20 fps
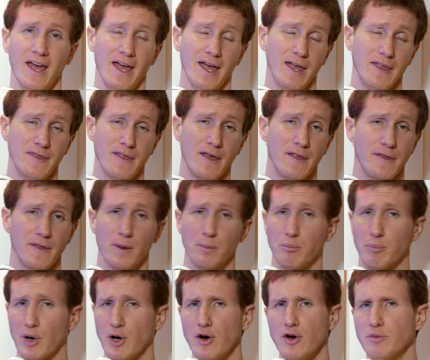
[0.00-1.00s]
and then the
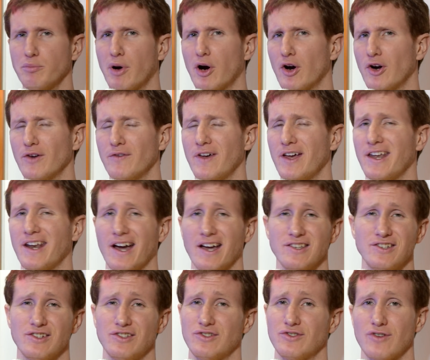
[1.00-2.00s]
bird part of it, I
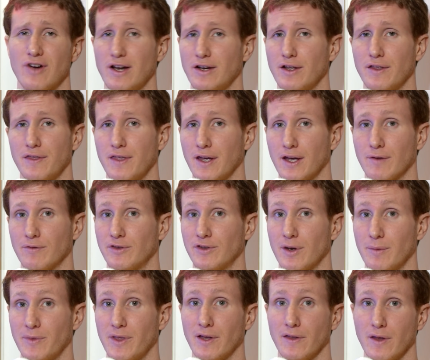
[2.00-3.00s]
just tried to think of
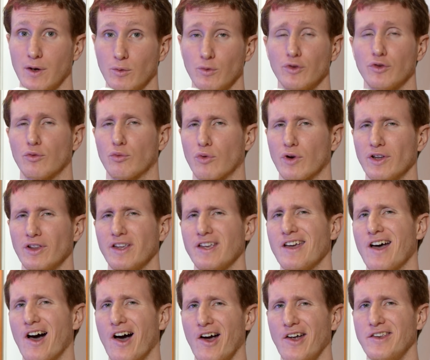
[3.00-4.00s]
something that was
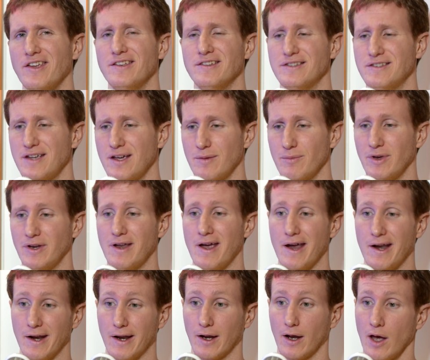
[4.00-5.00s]
really
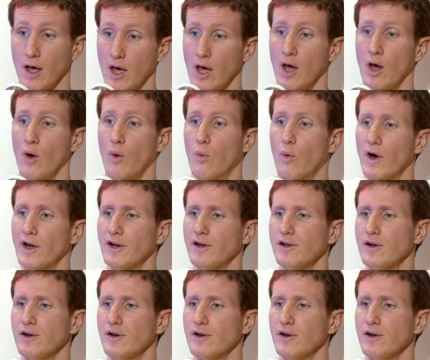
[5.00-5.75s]
unintimidating. What are